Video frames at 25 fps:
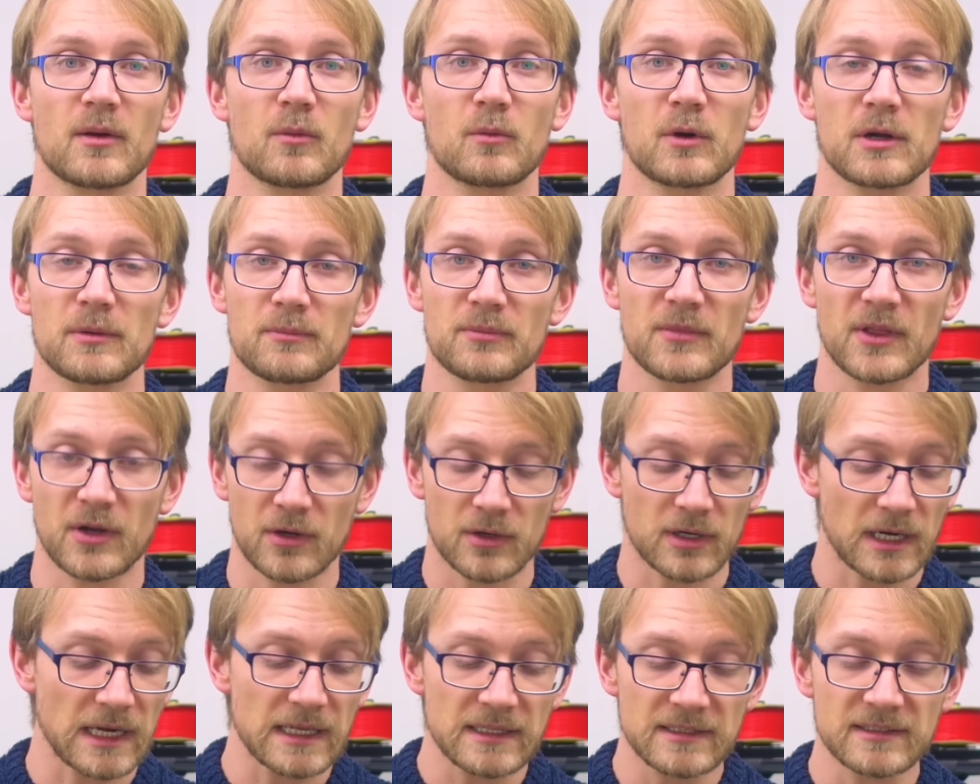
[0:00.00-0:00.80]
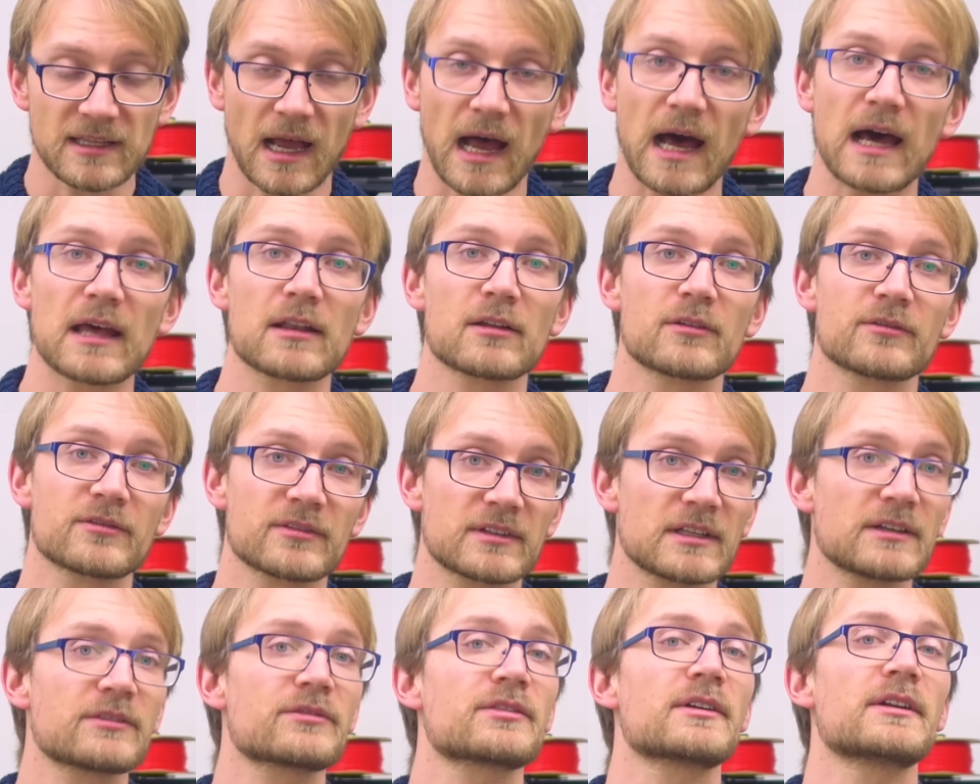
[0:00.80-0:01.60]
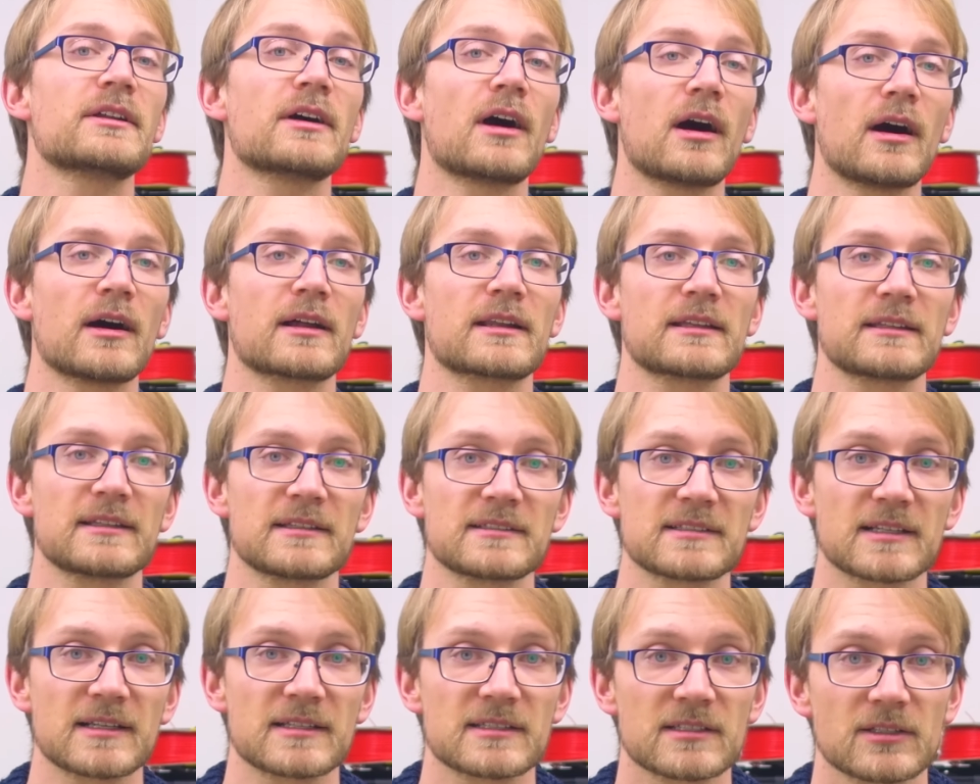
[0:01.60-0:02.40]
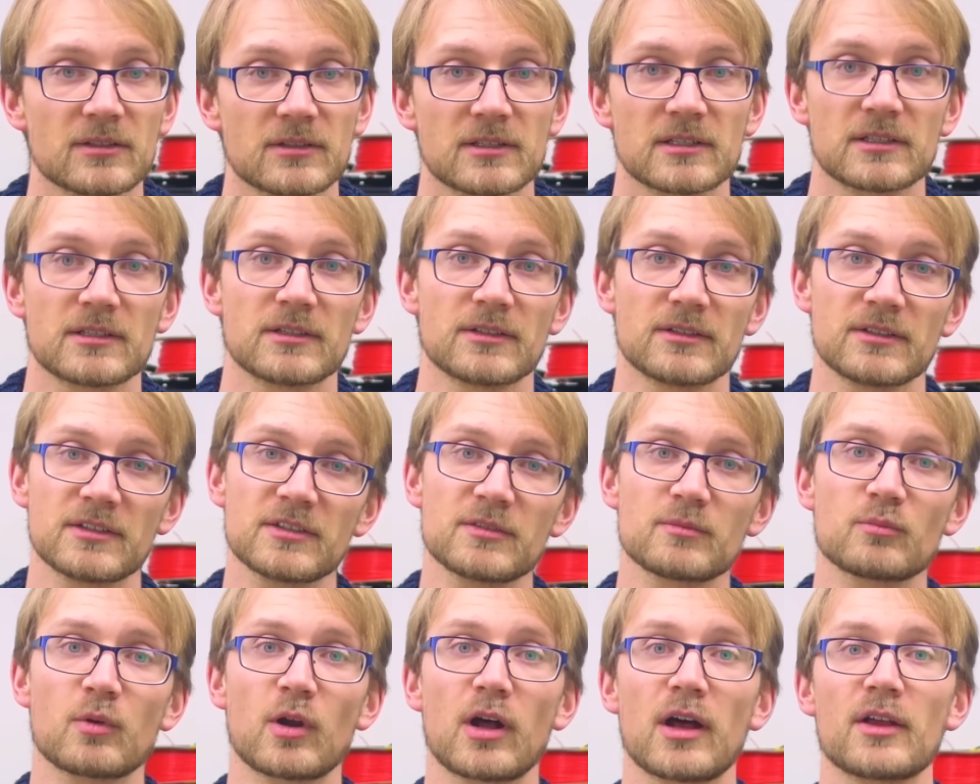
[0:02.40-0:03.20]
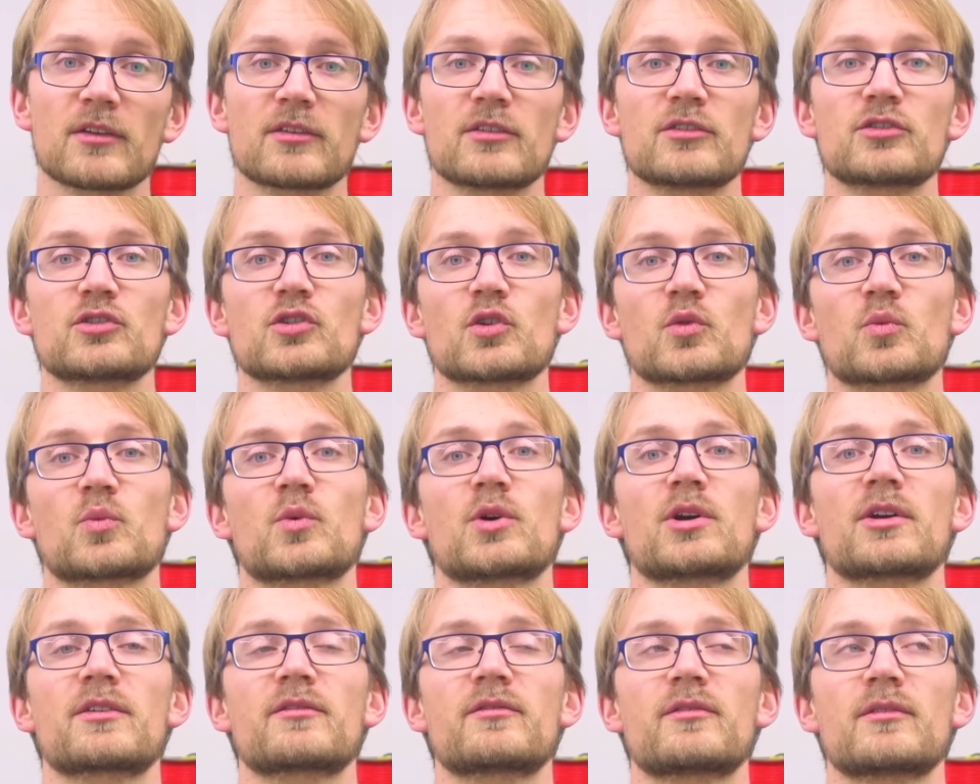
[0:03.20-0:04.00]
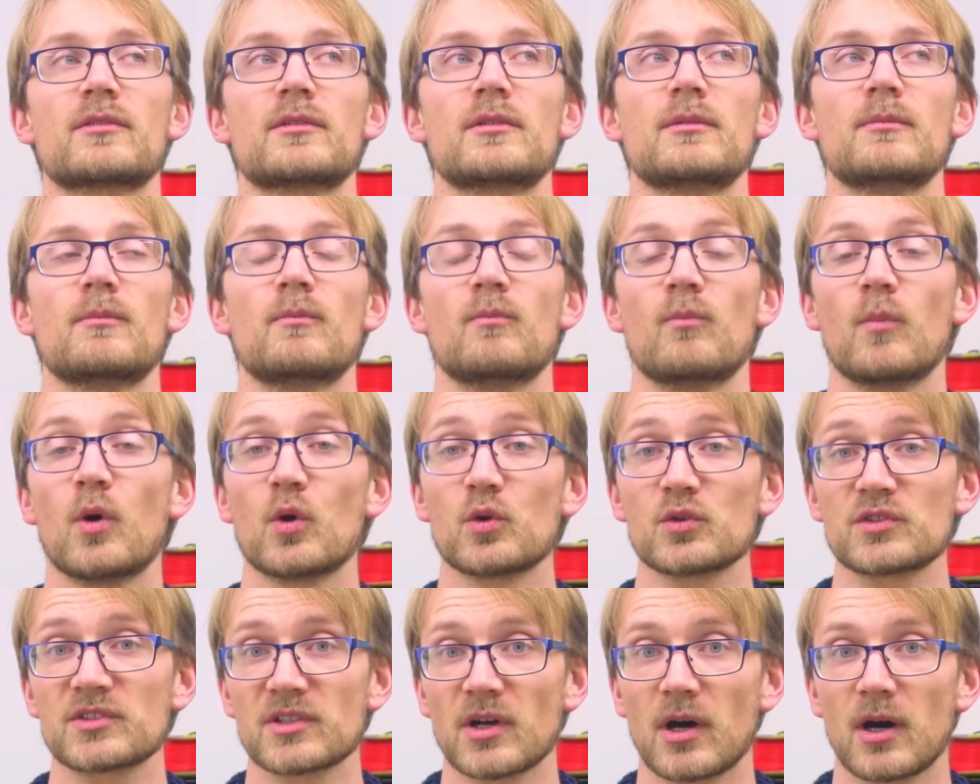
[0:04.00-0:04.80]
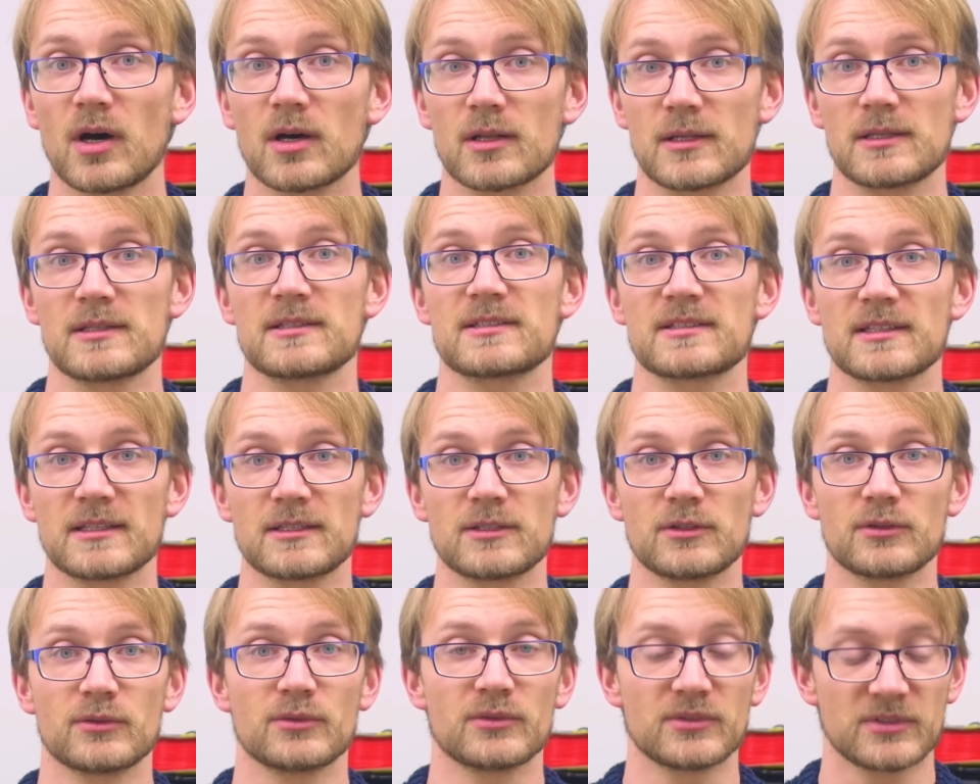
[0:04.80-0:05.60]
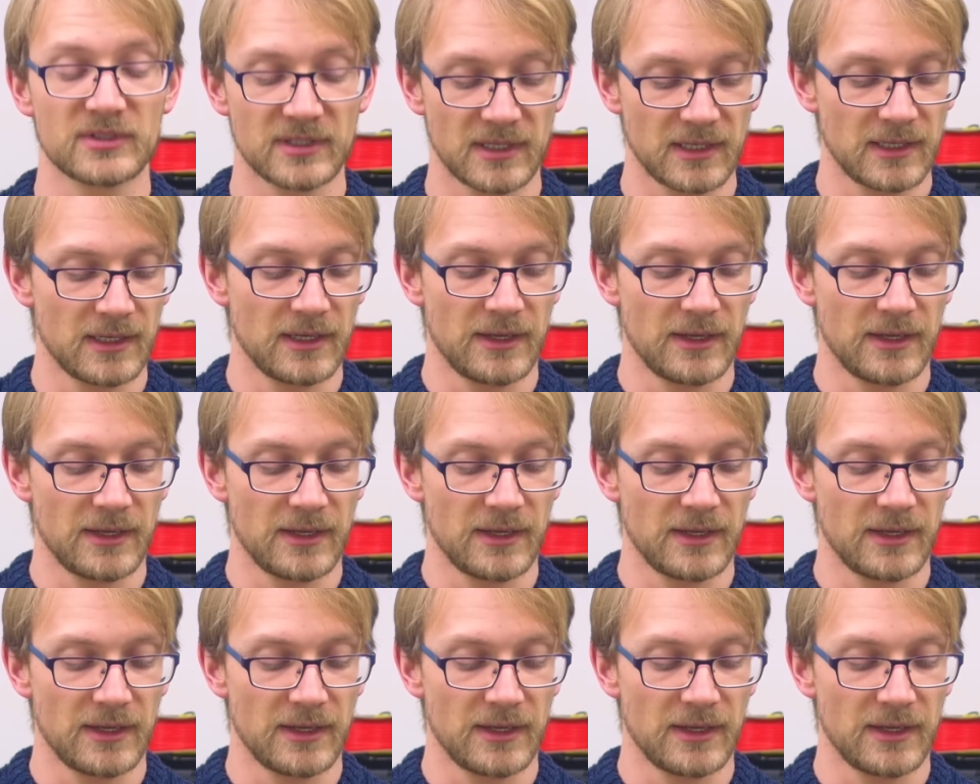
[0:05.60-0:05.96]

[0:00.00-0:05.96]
While there are a ton of different hotend designs out there, this process should work for most hotends that use